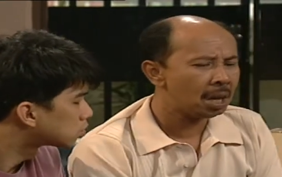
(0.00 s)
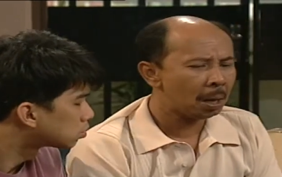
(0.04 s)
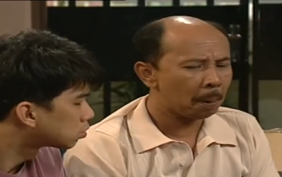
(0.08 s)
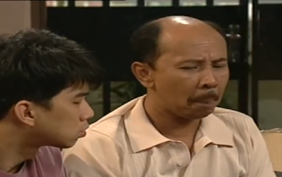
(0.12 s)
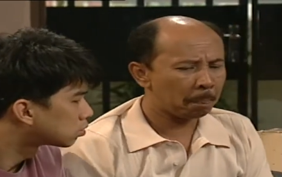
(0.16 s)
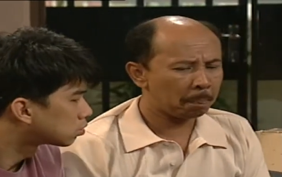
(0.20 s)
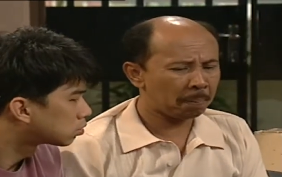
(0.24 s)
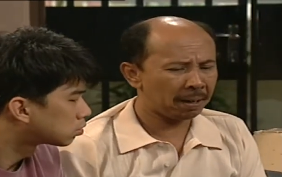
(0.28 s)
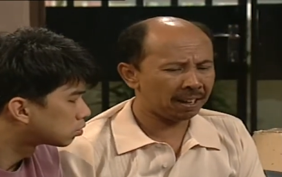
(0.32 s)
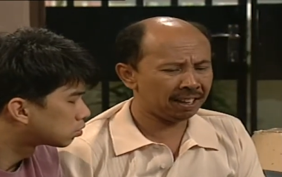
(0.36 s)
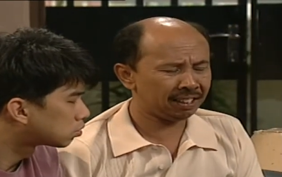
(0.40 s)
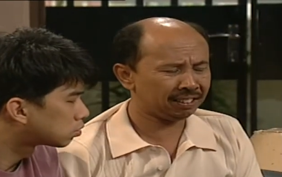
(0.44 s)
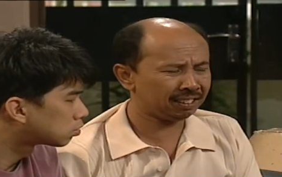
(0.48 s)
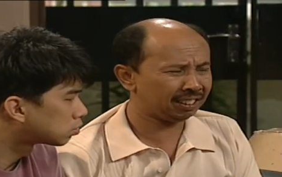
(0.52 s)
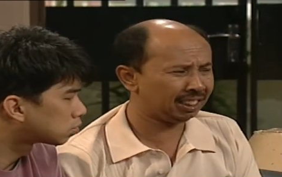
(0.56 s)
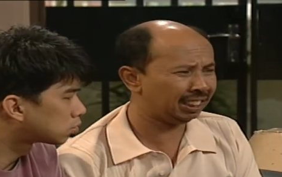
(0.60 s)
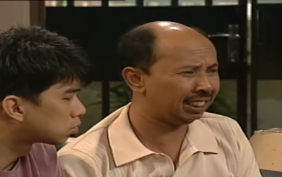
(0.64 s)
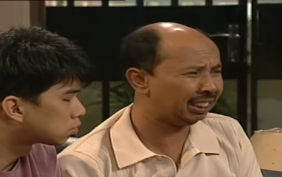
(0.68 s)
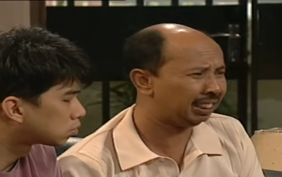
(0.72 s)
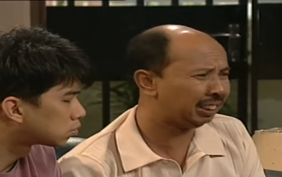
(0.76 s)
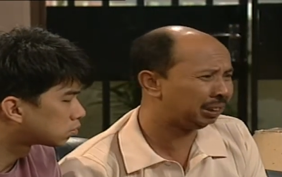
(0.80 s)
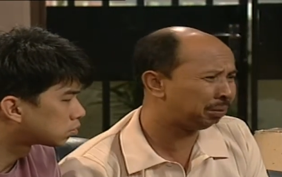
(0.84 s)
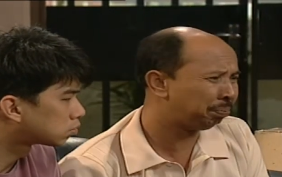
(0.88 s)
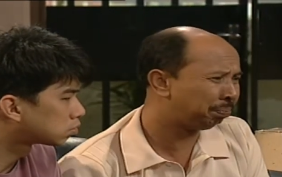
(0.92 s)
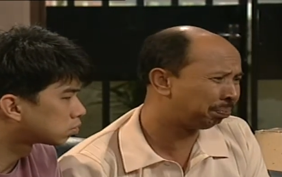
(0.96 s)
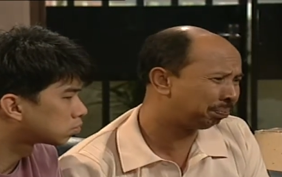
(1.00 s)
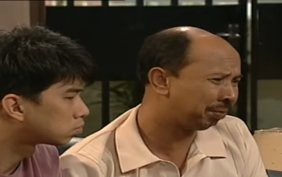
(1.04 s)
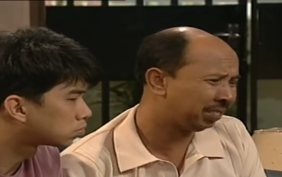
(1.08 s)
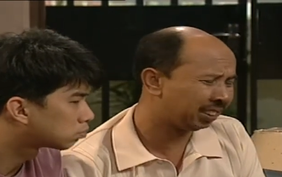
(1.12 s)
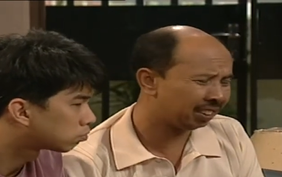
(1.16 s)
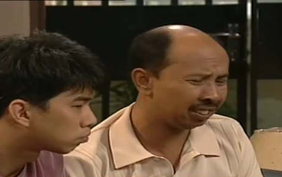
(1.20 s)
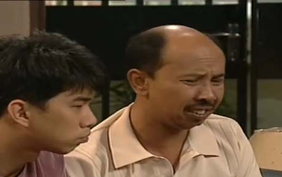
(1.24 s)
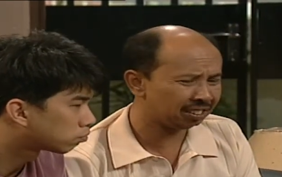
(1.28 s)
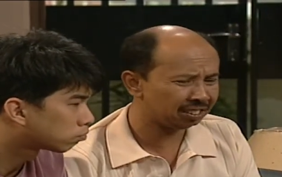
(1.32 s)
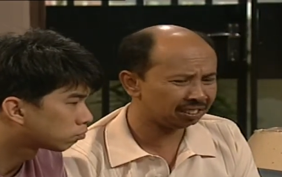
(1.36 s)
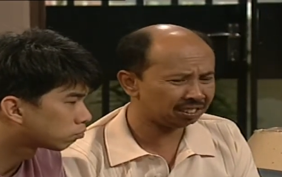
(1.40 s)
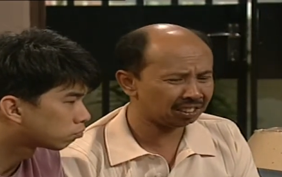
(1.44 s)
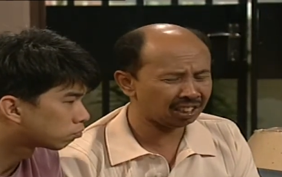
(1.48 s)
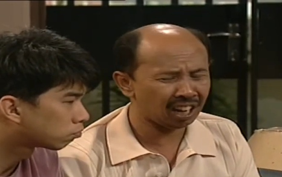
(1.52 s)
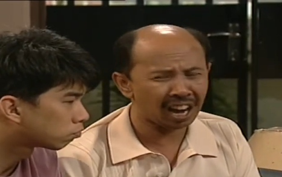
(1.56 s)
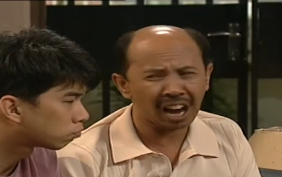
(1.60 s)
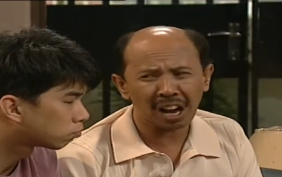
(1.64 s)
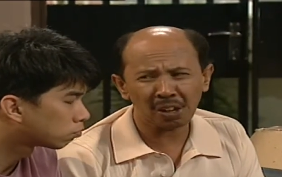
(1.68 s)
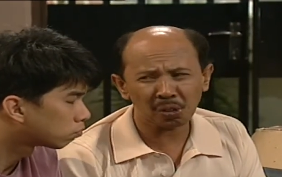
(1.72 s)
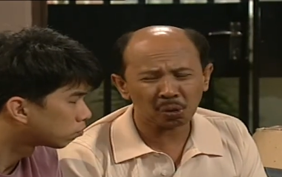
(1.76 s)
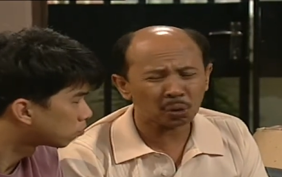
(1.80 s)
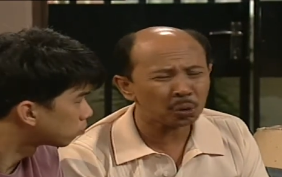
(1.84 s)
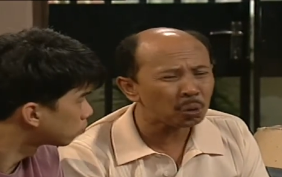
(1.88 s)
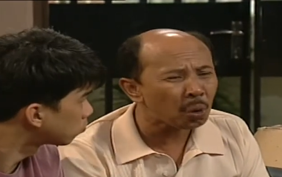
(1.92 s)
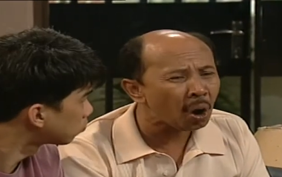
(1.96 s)
Speaker 1: but uh, I don't
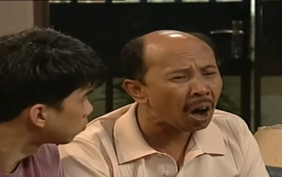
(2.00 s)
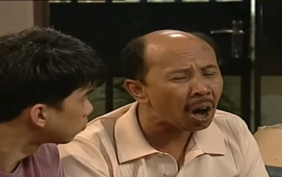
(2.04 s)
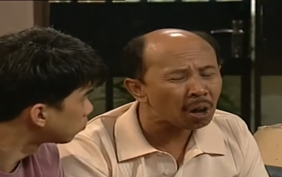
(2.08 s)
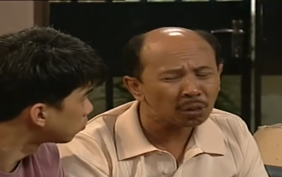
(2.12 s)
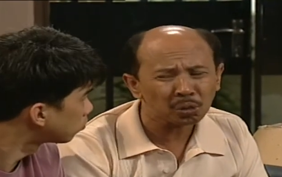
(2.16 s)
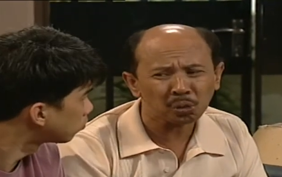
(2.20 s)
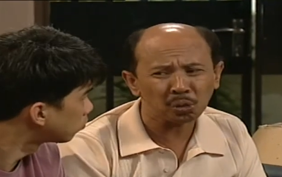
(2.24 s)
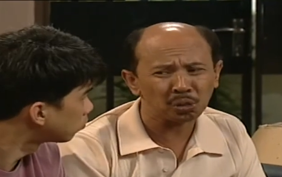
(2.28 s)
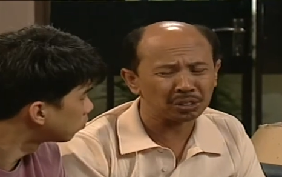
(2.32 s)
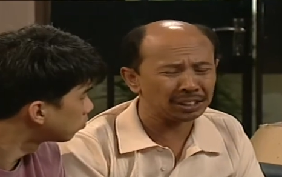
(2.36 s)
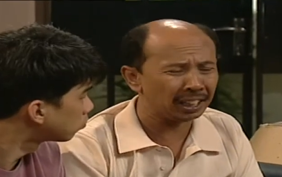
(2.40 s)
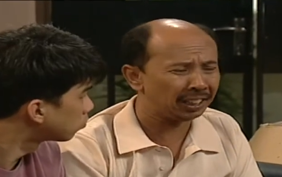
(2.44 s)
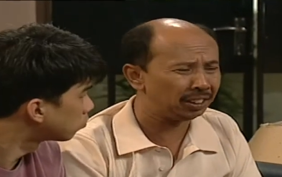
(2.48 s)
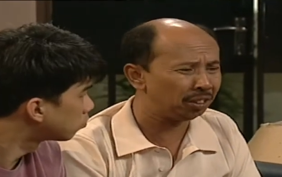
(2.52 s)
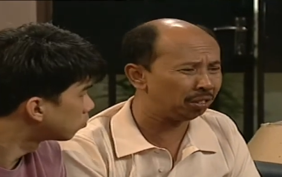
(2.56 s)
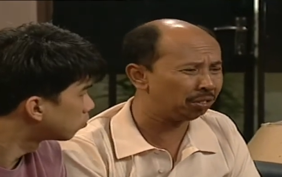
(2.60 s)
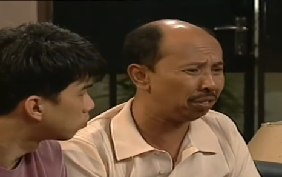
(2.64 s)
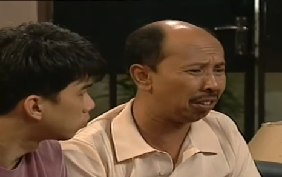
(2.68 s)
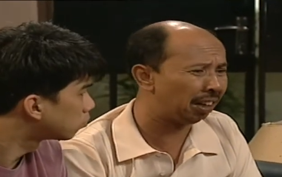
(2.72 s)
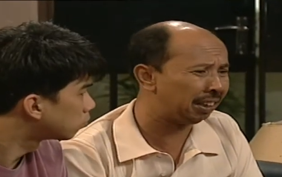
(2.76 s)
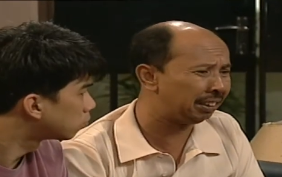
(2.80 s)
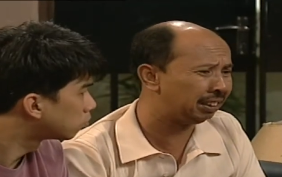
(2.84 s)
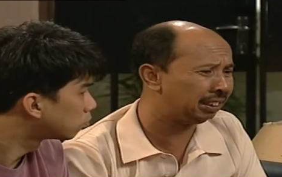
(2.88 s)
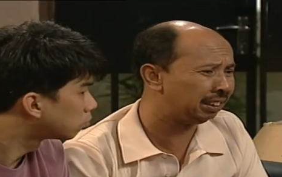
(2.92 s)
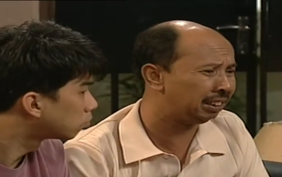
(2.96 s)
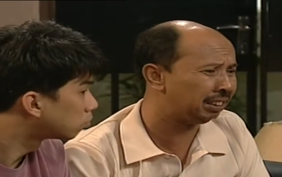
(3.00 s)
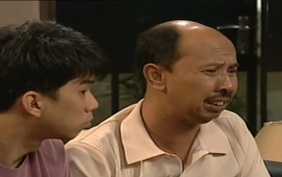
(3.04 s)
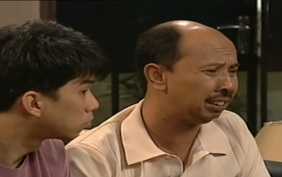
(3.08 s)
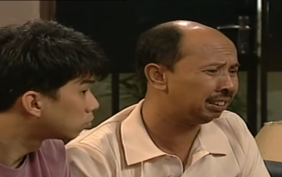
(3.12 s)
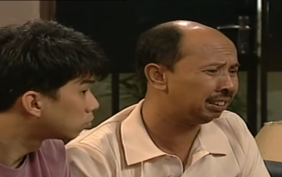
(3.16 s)
know how to tell your father.